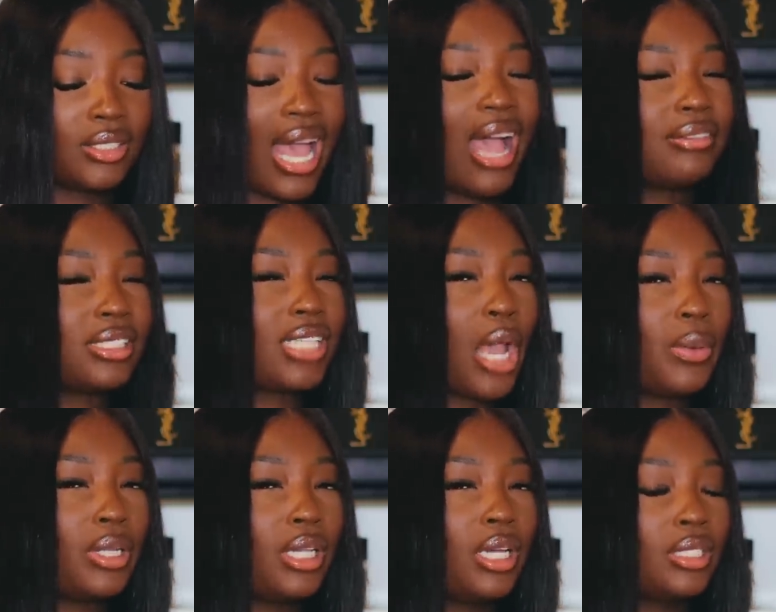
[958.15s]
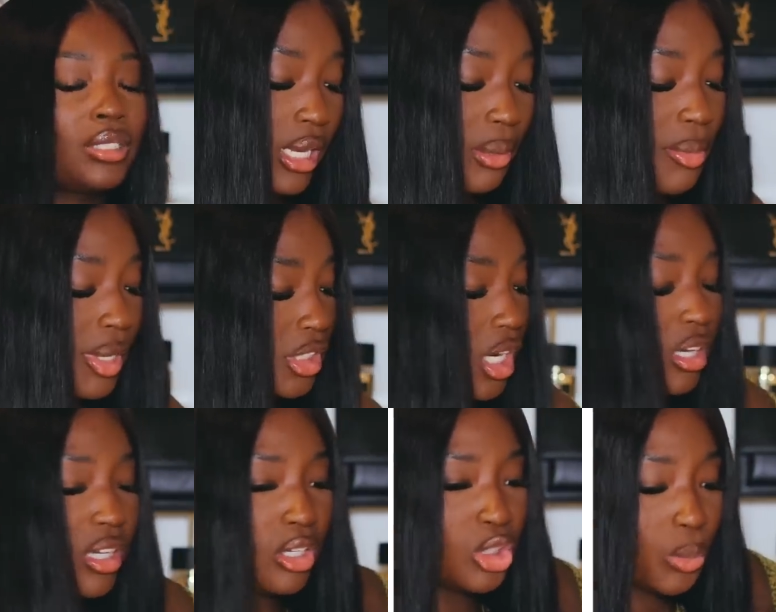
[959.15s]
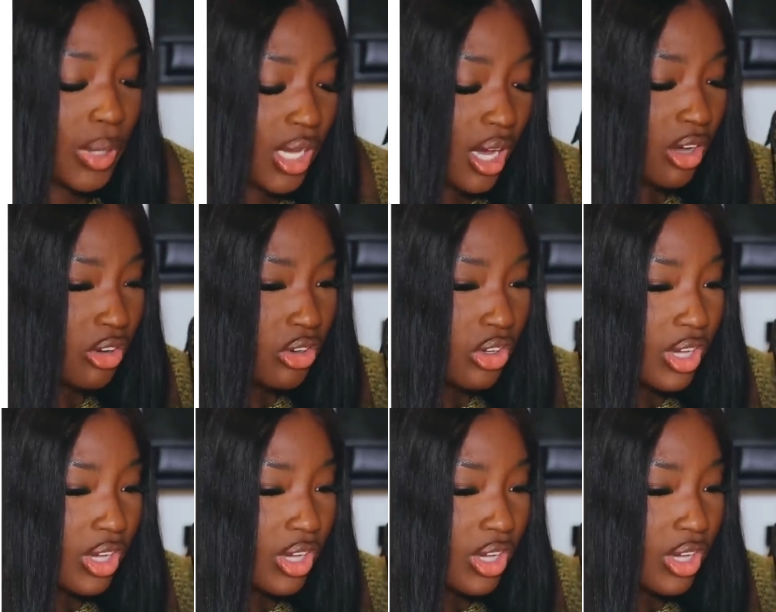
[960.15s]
I have to see how it looks. Let me make sure it go. Do it go?